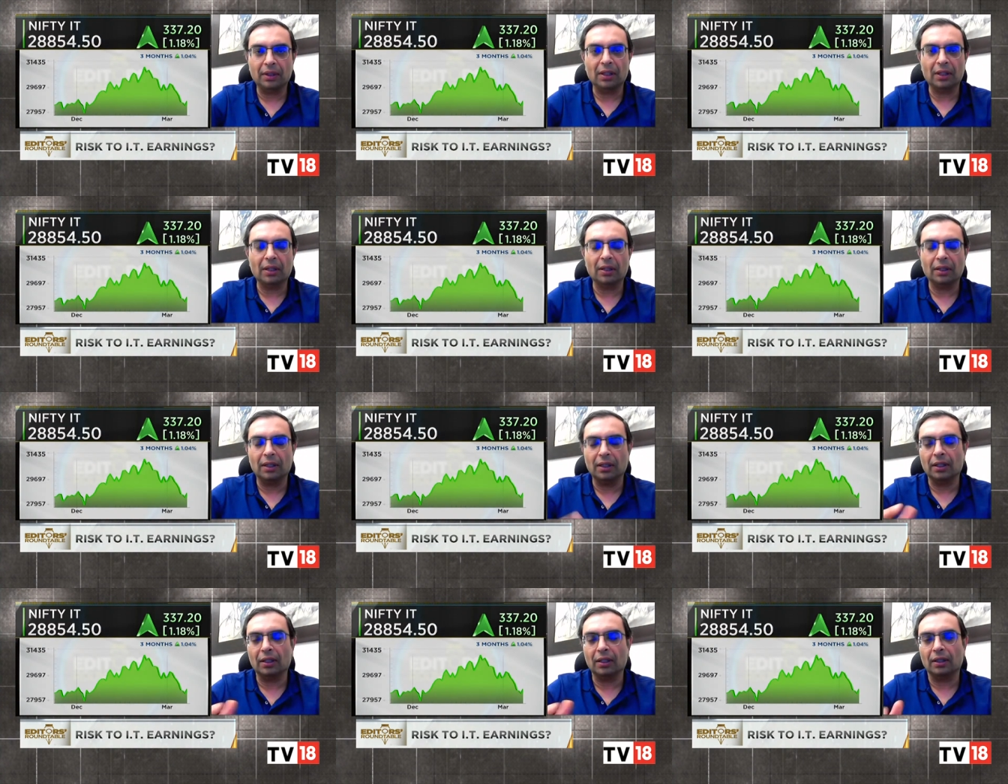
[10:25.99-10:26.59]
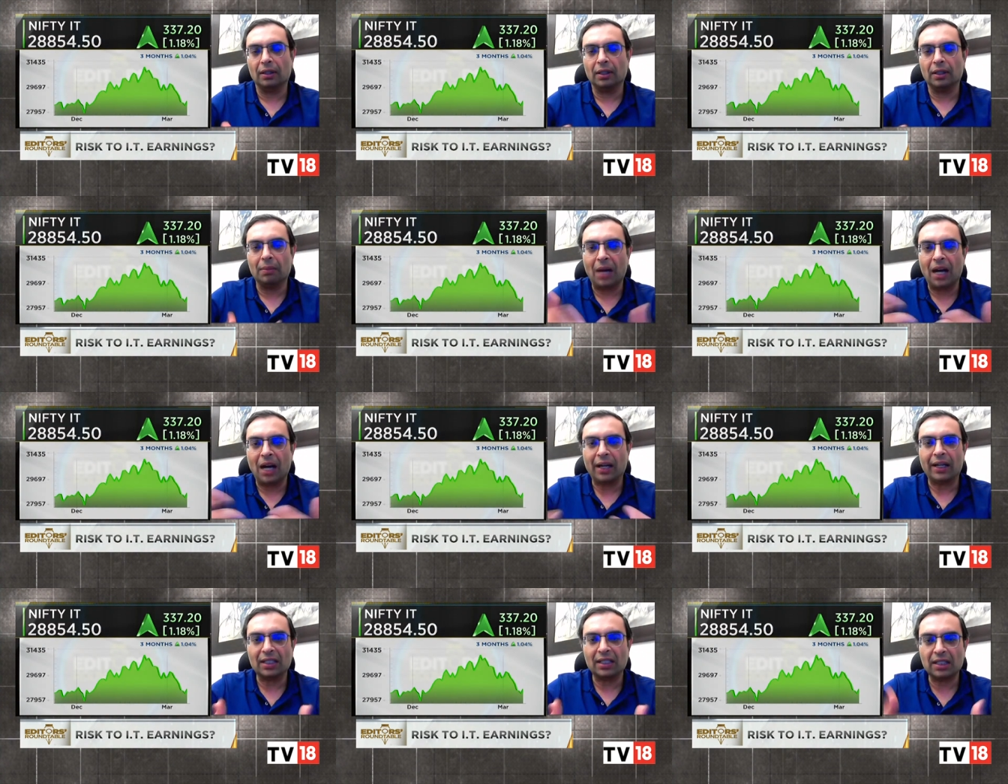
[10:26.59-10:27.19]
the the the
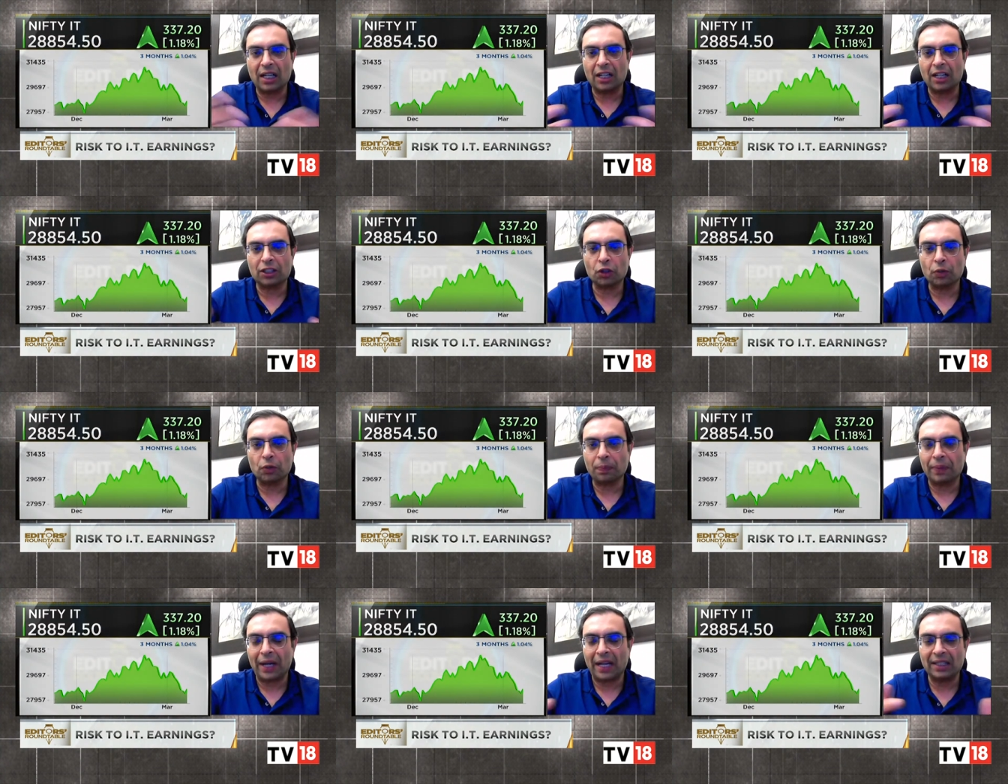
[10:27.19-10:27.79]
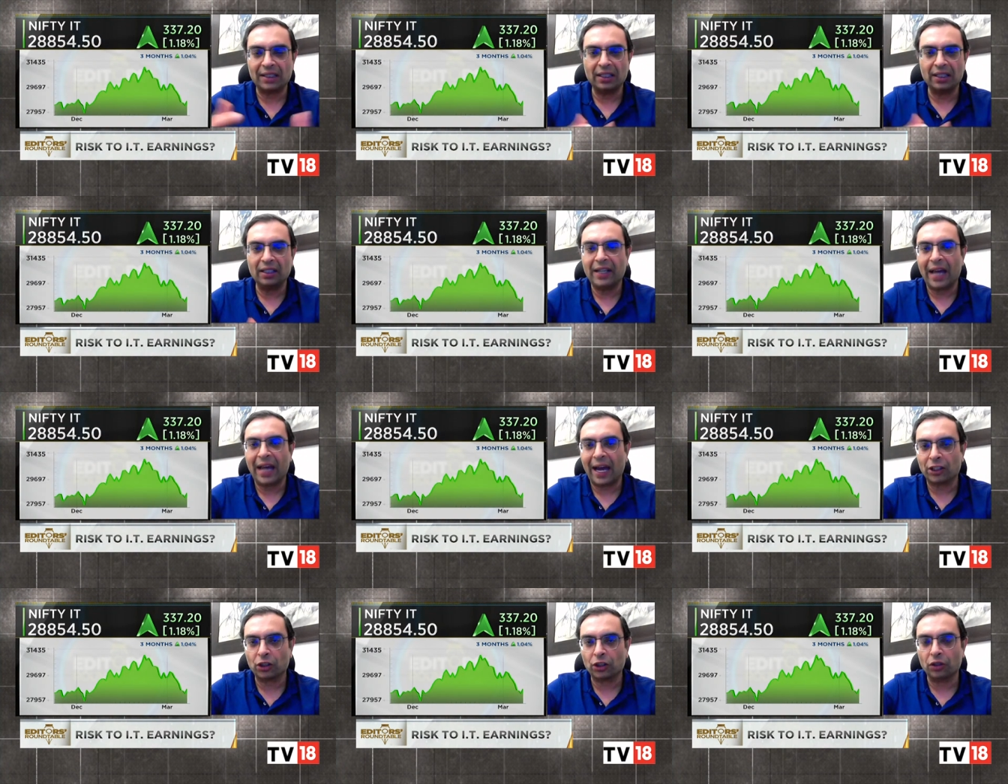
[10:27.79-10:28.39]
market starts to price in
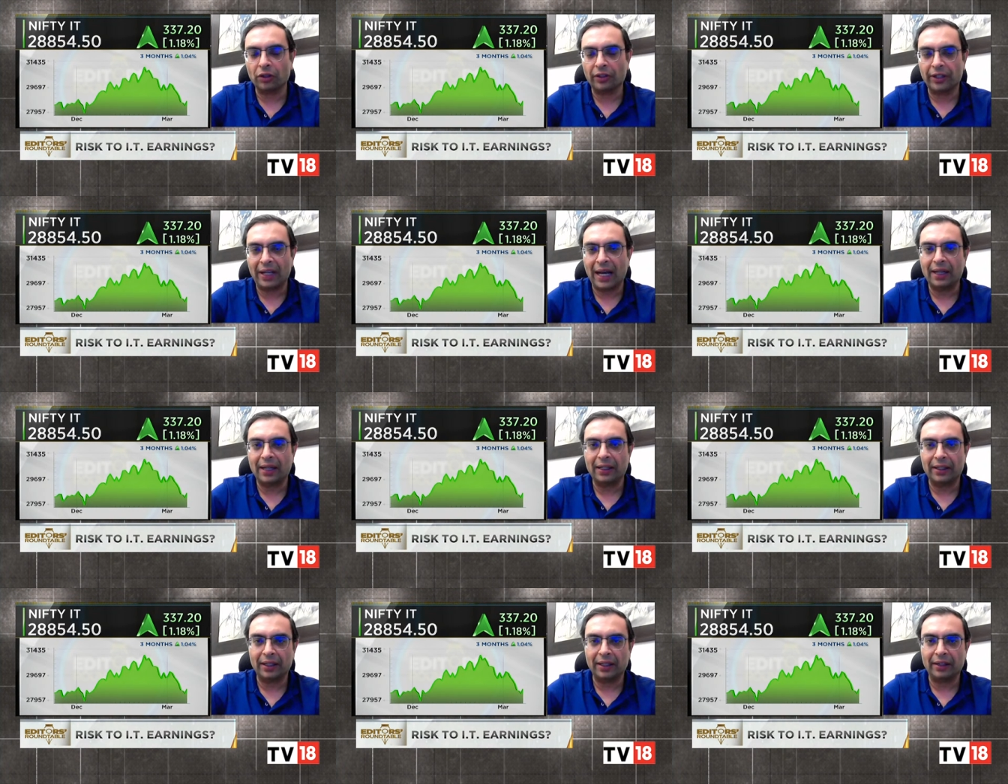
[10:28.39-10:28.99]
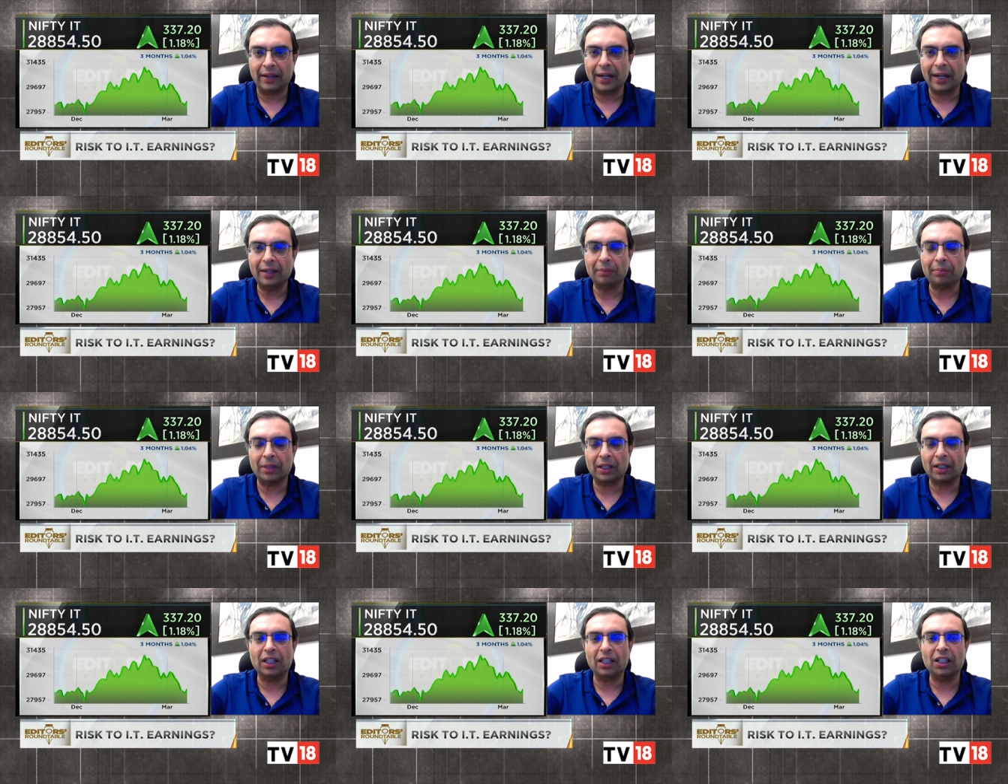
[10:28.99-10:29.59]
the actual reality right
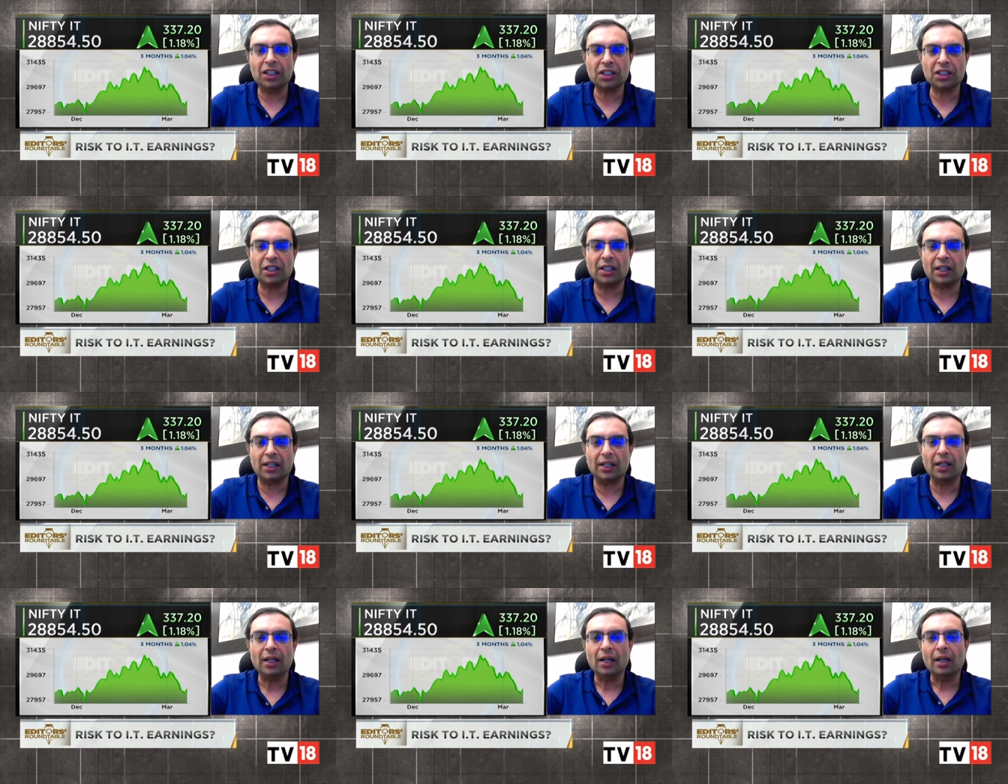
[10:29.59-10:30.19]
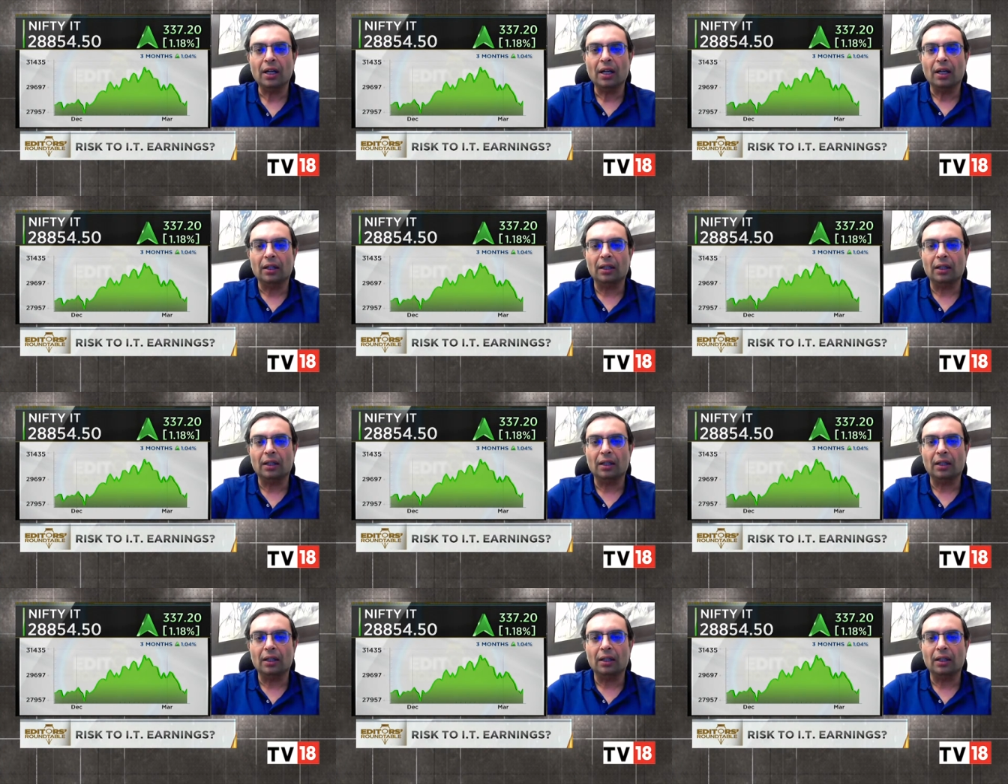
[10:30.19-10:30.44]
but initially